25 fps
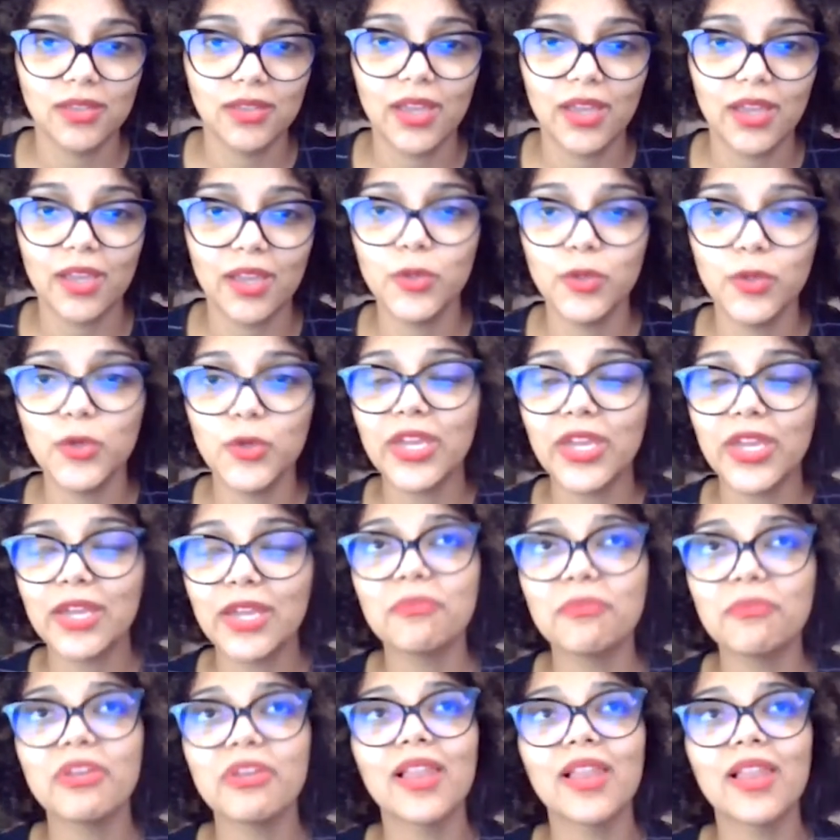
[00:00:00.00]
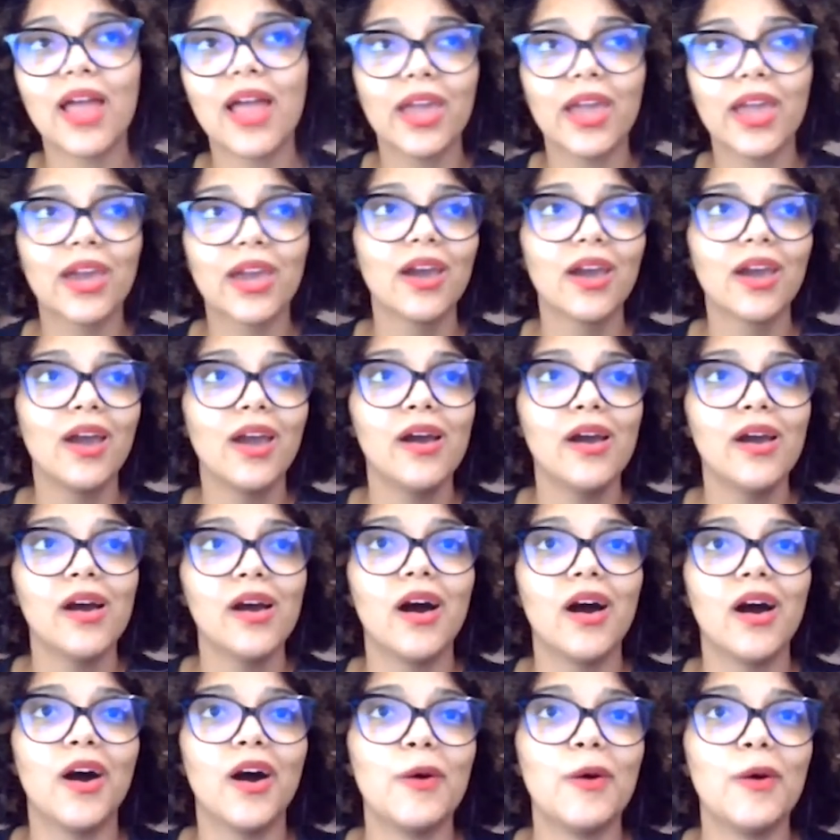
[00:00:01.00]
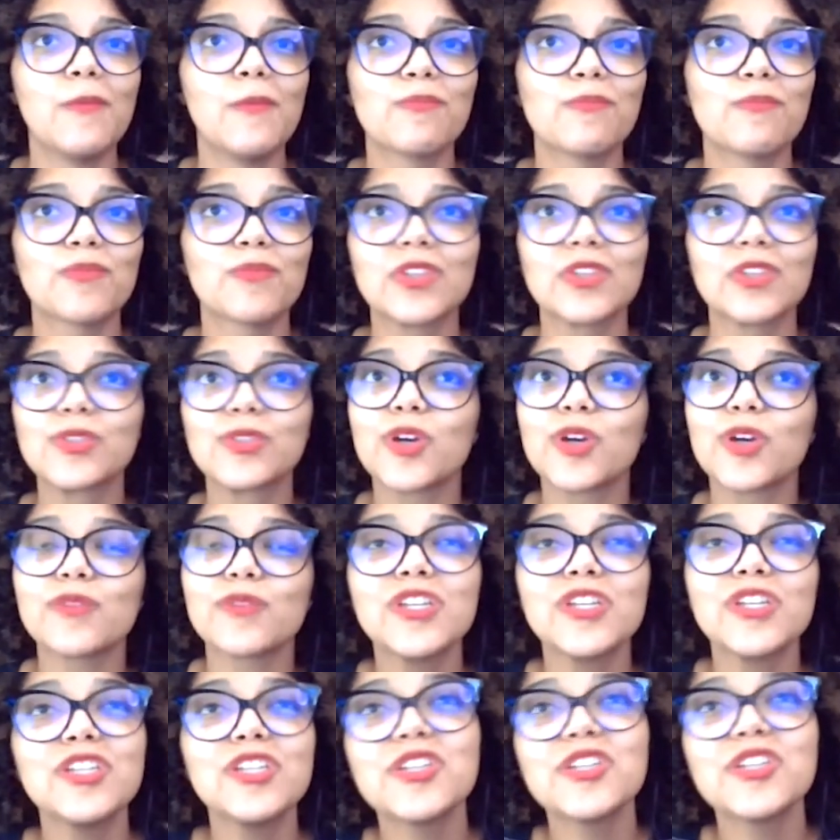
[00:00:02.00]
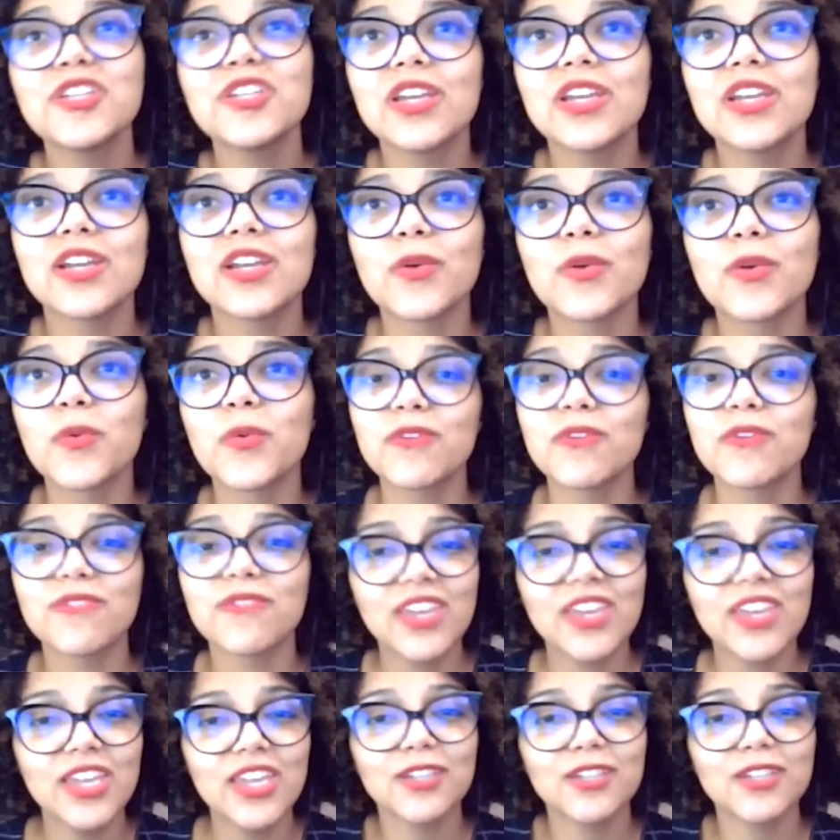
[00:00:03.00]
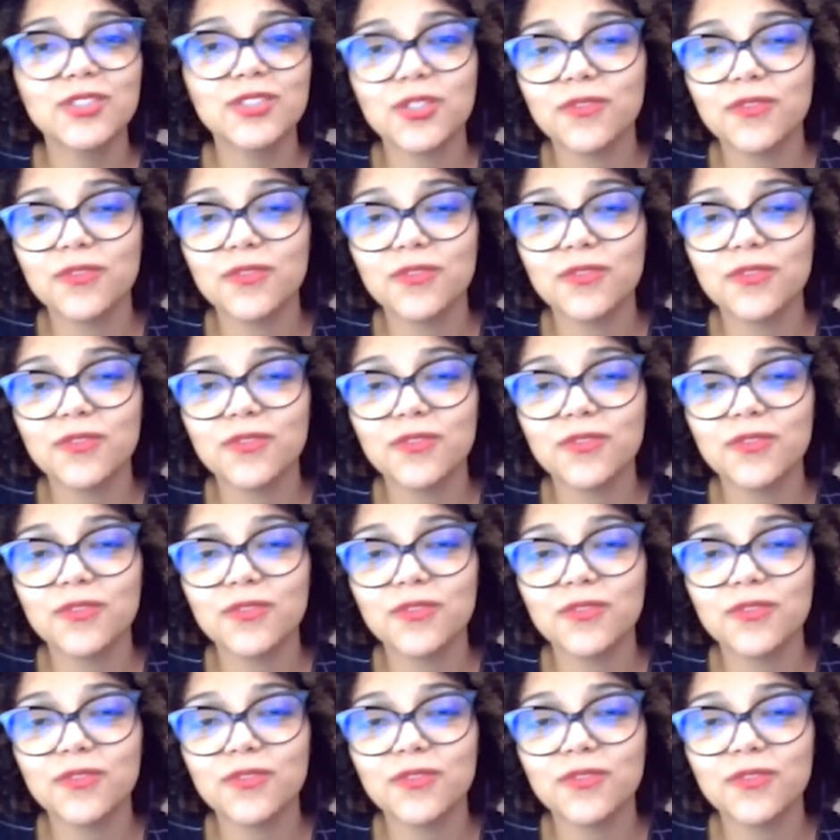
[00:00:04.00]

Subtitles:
You can be like a software engineer with years of